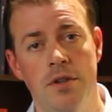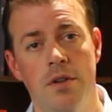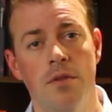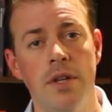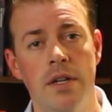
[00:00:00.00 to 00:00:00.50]
You
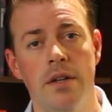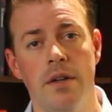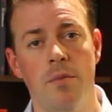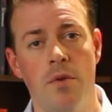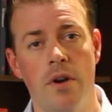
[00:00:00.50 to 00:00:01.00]
don't need it
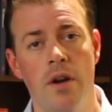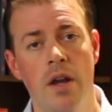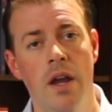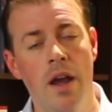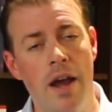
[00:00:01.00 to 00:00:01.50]
anymore.
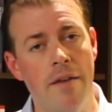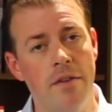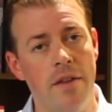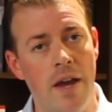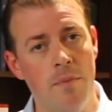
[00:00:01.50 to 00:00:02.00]

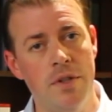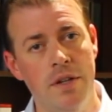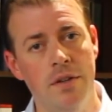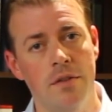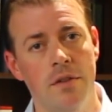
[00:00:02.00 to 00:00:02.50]
After that,
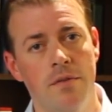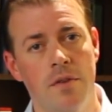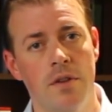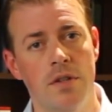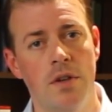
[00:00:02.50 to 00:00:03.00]
particularly
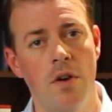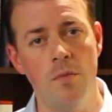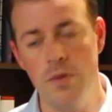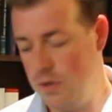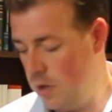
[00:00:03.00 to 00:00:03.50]
for the
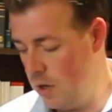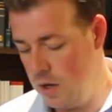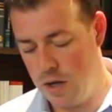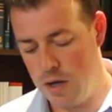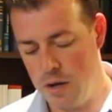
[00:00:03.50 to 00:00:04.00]
scopes,
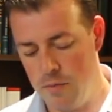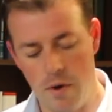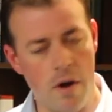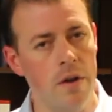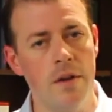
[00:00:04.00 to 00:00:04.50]

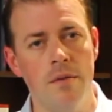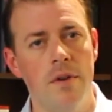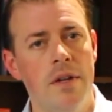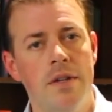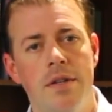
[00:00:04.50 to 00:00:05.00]
all you
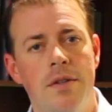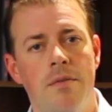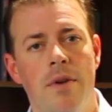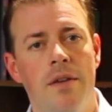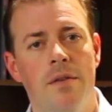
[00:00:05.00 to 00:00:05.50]
really need is just
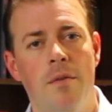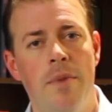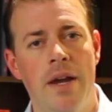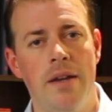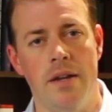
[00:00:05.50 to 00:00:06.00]
a regular old
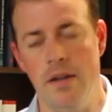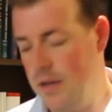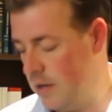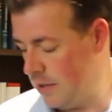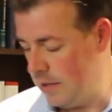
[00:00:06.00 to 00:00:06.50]
Band-Aid.
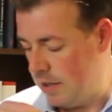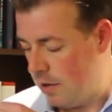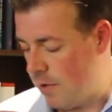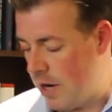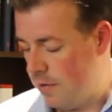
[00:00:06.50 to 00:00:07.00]
Stick it
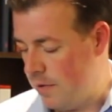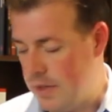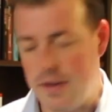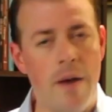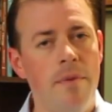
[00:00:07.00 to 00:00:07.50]
right over the
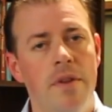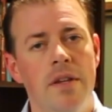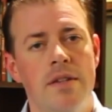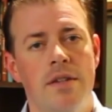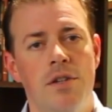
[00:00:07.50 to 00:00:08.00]
top of the
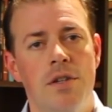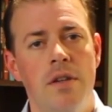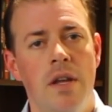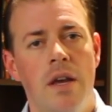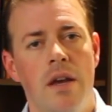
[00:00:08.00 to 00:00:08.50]

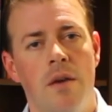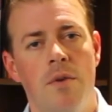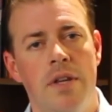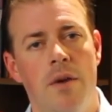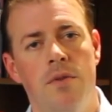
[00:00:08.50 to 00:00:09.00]
incision, and
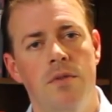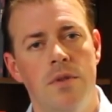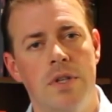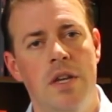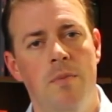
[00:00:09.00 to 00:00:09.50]
what that will do
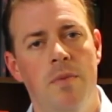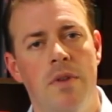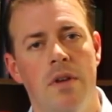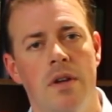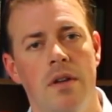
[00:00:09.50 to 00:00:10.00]
is keep
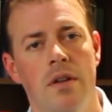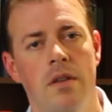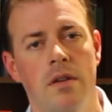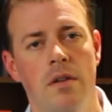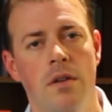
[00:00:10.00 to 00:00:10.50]

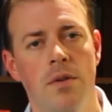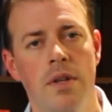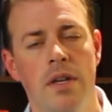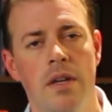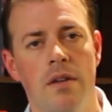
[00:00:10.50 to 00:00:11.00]
the
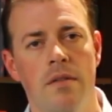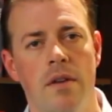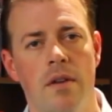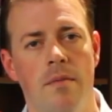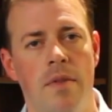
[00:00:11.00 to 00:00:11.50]
clothing
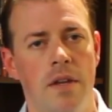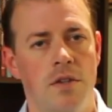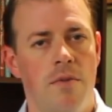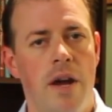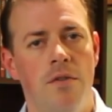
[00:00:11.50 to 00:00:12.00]
and things
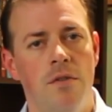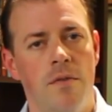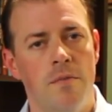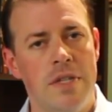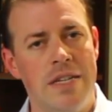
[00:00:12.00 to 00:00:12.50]
around you
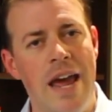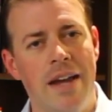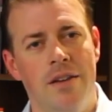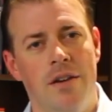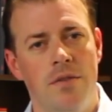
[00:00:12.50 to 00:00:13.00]
from
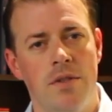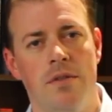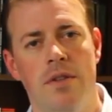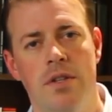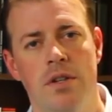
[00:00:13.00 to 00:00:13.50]
snagging on those
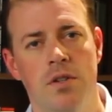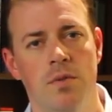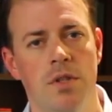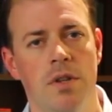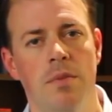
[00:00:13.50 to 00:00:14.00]
little incisions,
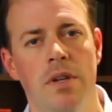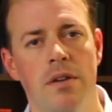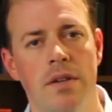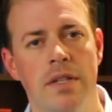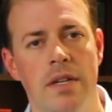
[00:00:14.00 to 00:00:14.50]
which can be
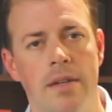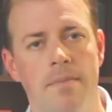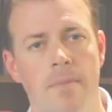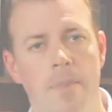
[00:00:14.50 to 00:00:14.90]
irritating.